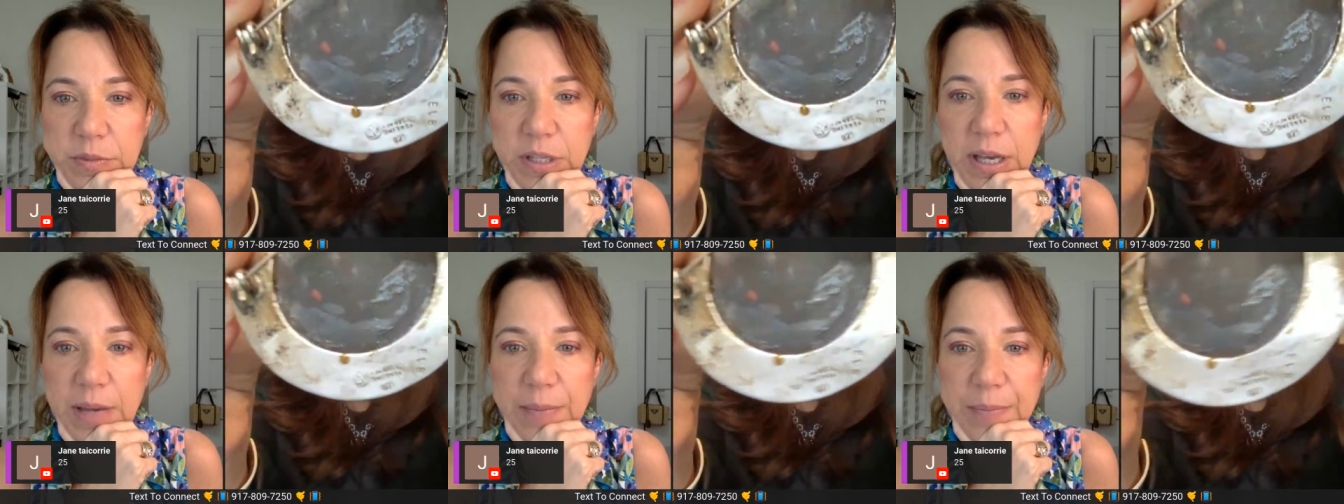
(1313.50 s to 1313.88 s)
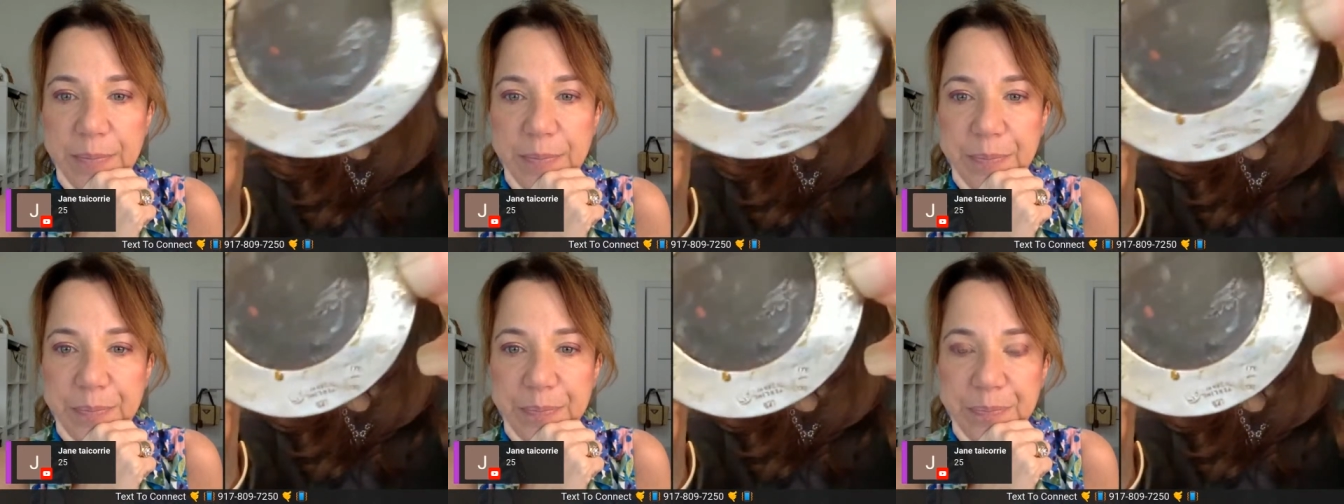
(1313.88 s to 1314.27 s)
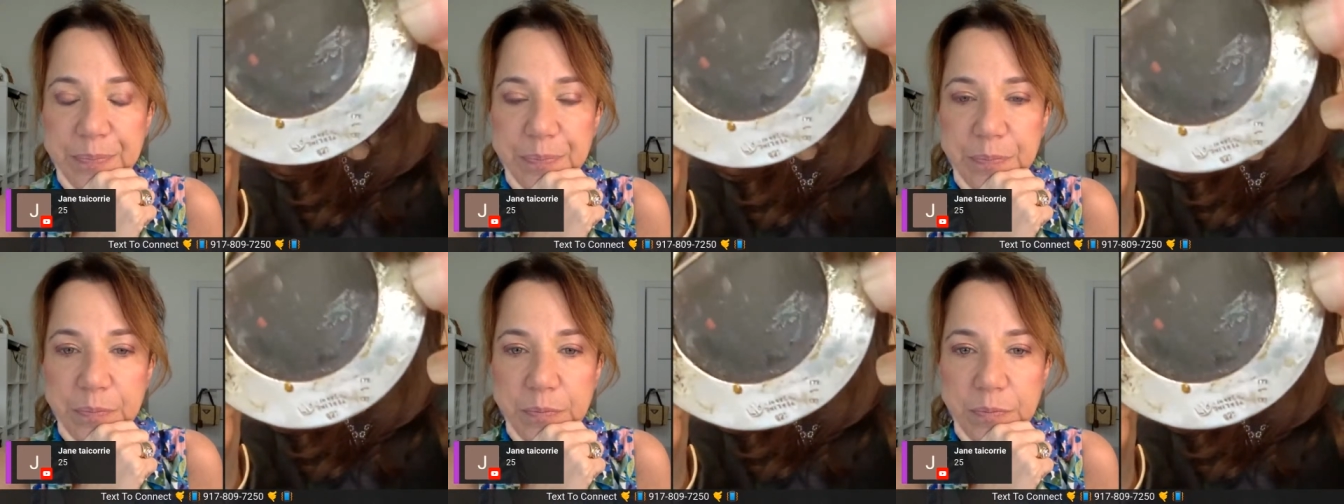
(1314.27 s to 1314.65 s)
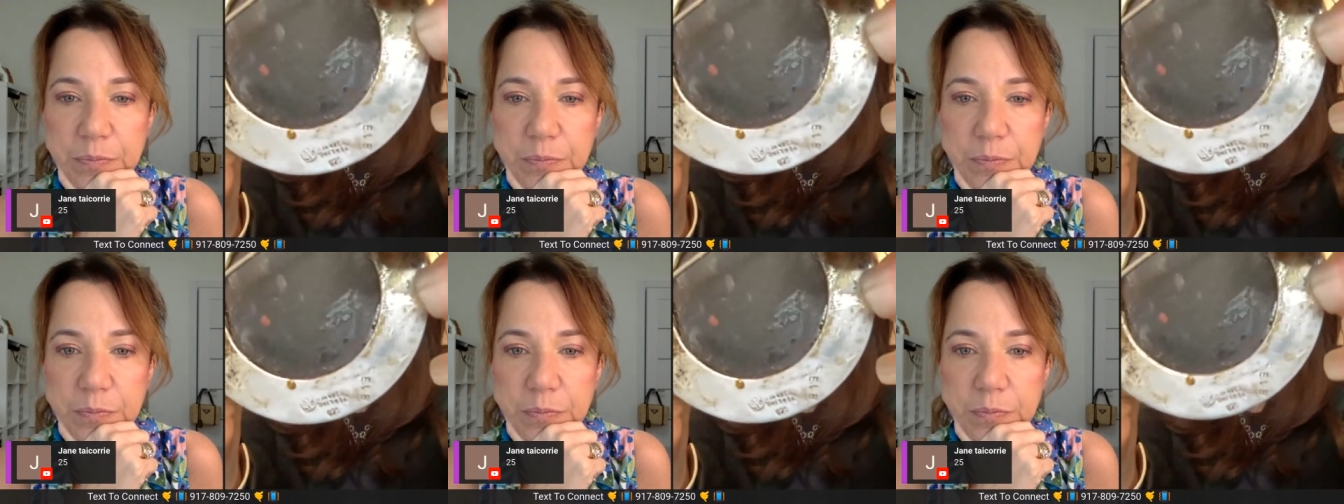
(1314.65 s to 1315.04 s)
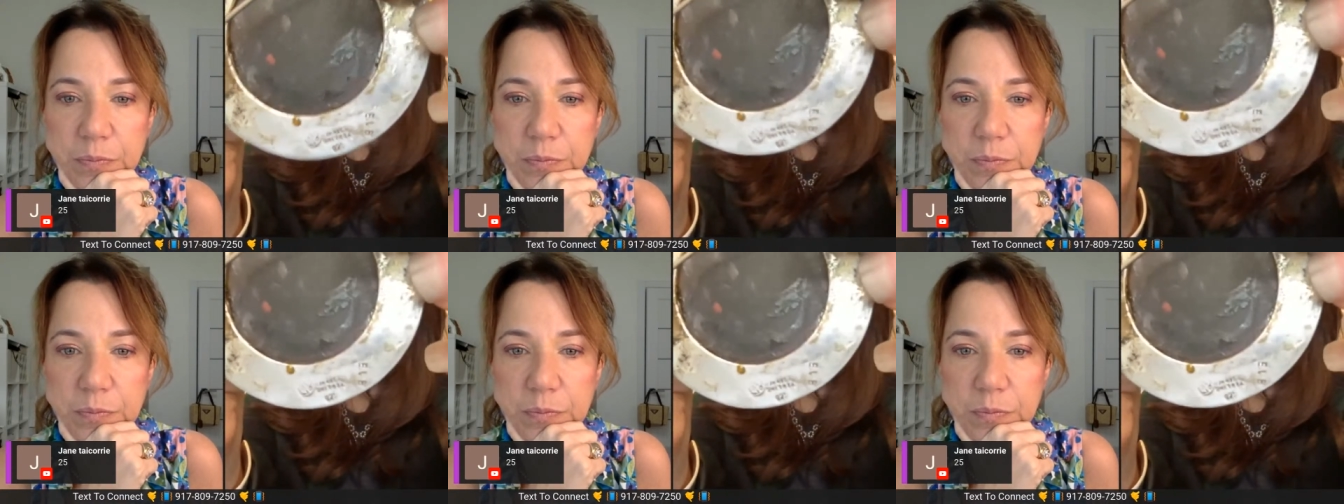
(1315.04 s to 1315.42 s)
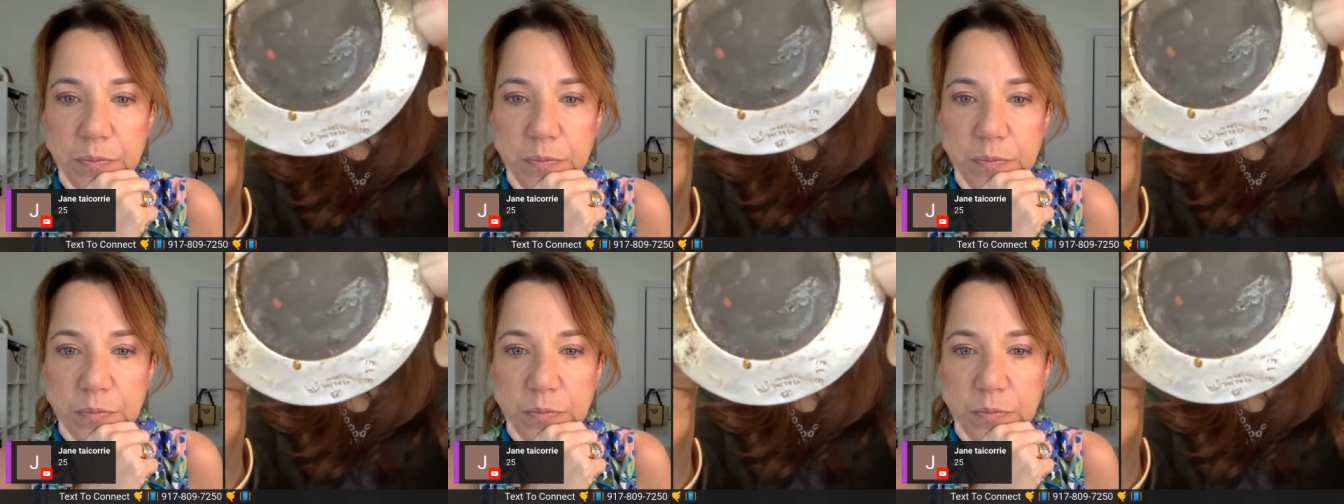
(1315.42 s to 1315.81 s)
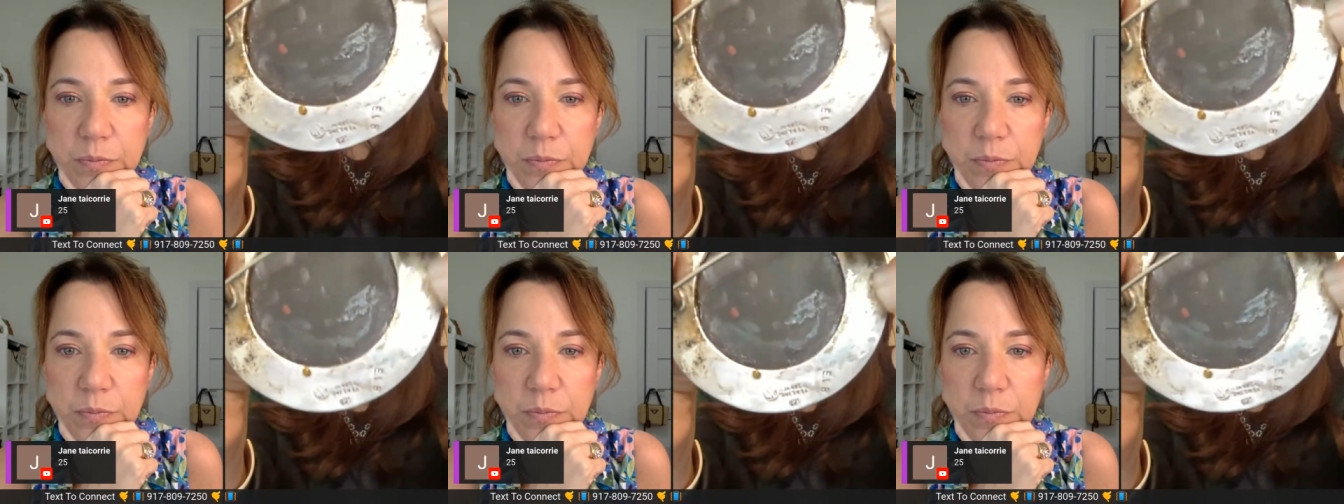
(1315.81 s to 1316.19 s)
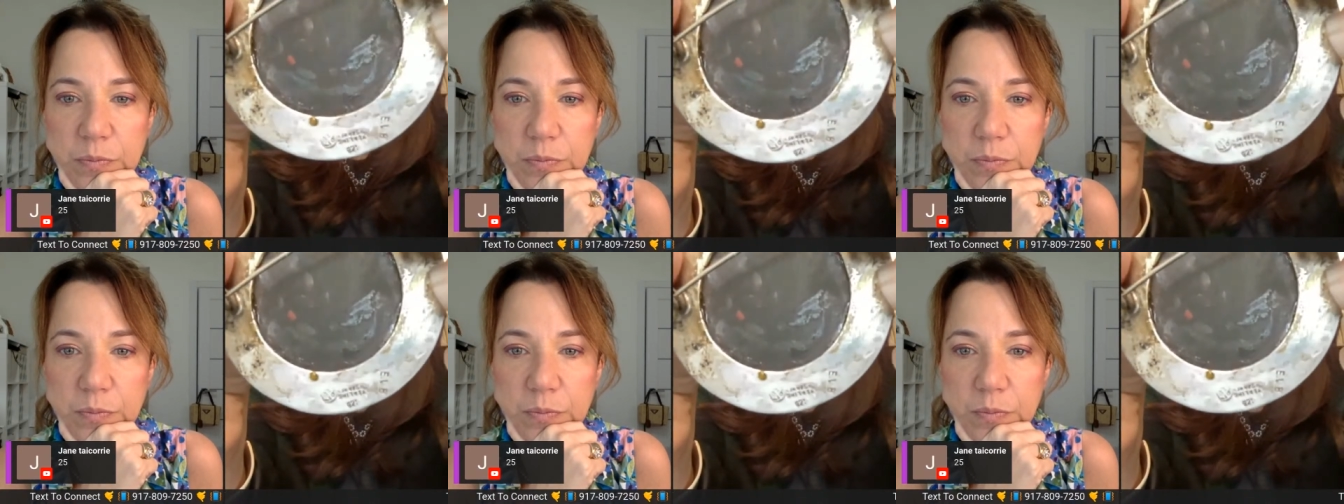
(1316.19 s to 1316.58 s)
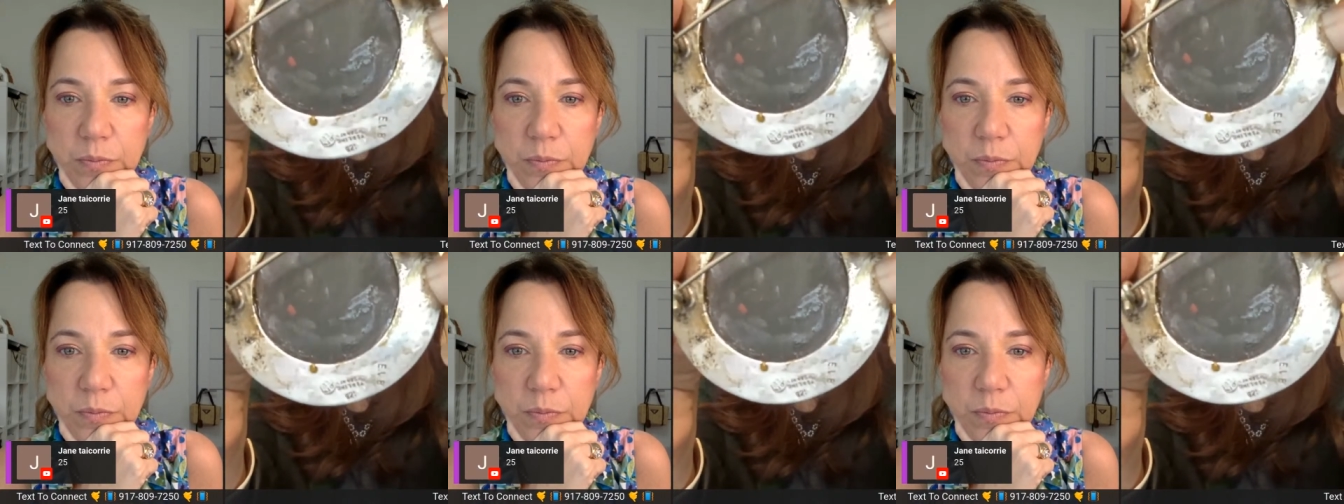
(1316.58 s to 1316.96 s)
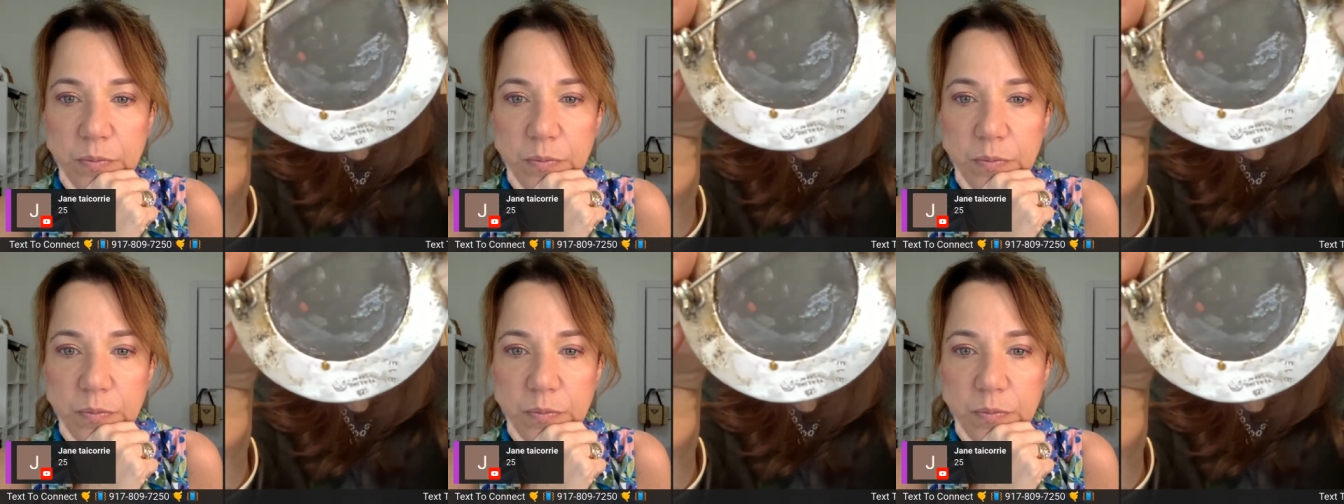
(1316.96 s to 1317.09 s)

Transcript: Yep. There's this, there's even initials